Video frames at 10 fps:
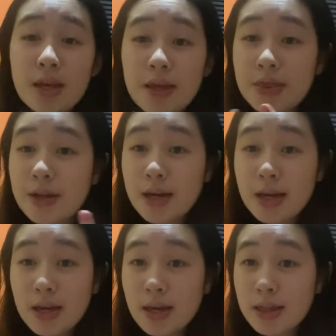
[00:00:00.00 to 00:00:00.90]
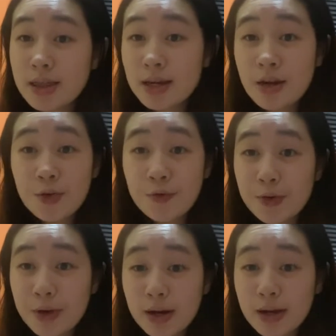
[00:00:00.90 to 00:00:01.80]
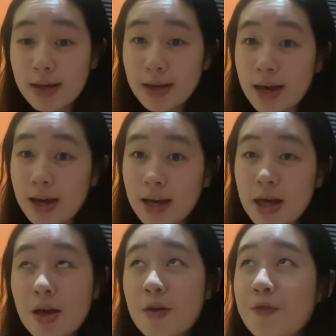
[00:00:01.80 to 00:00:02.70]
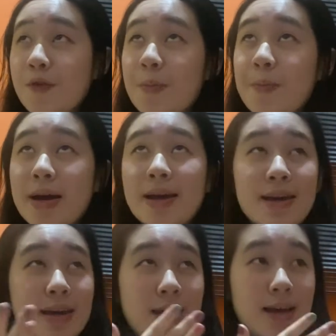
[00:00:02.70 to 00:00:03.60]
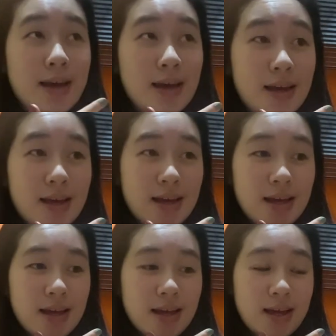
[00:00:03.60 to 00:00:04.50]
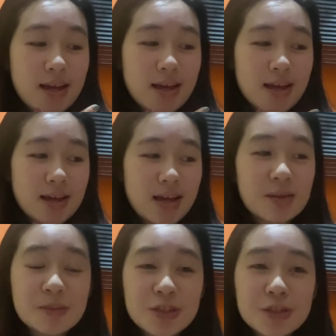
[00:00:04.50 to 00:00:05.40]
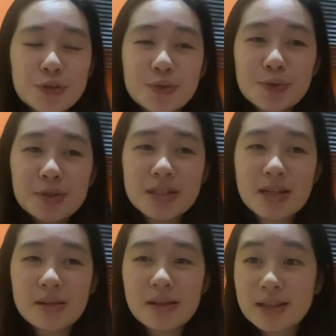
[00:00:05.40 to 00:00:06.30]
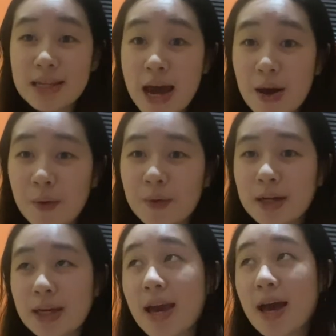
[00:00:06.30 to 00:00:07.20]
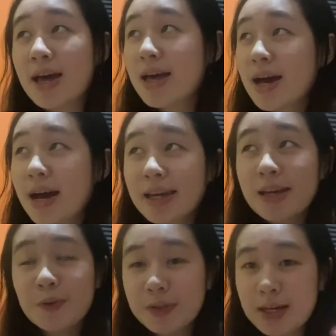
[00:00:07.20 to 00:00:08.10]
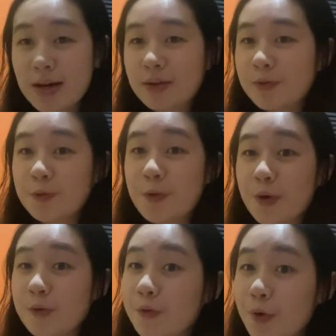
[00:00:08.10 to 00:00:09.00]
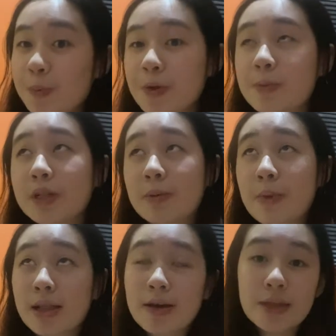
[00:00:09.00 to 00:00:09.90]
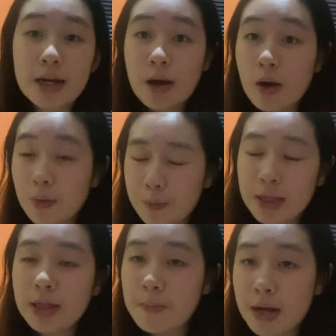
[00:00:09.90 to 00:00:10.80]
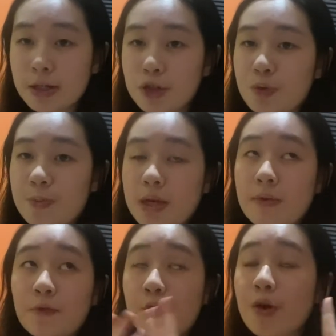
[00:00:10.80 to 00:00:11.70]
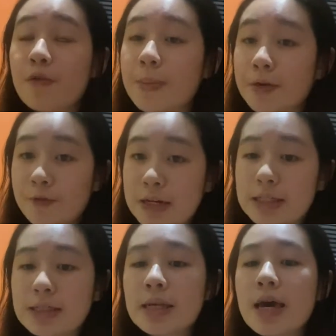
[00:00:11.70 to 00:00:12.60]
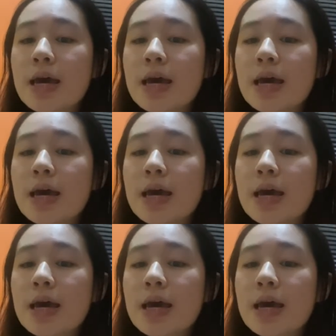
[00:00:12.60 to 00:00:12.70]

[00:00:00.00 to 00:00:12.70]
three three or four yeah from my elementary school till now yeah i can only count four four people in my life that really matters to me, four of my friends